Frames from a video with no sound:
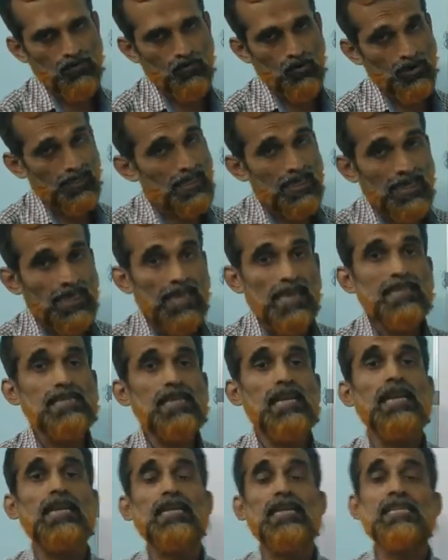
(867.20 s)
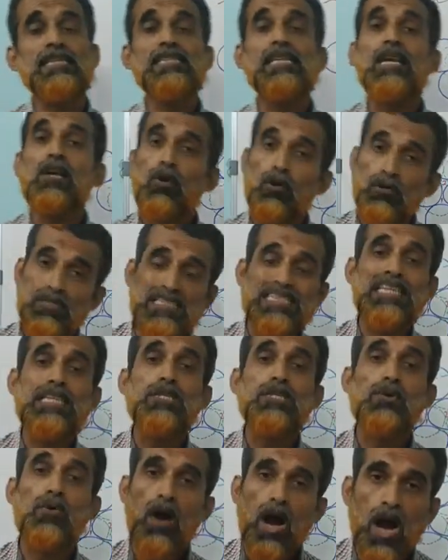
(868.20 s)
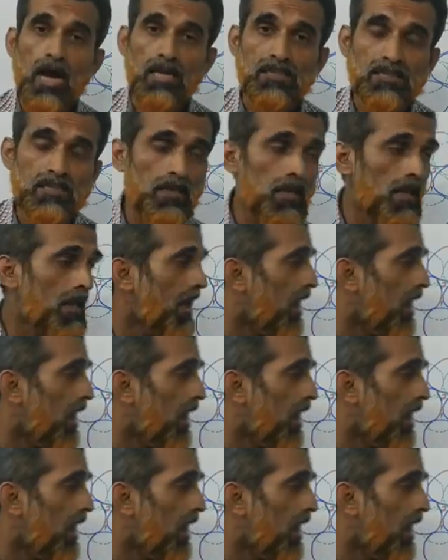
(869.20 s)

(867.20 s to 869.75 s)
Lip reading: void. It's an interesting question to ask: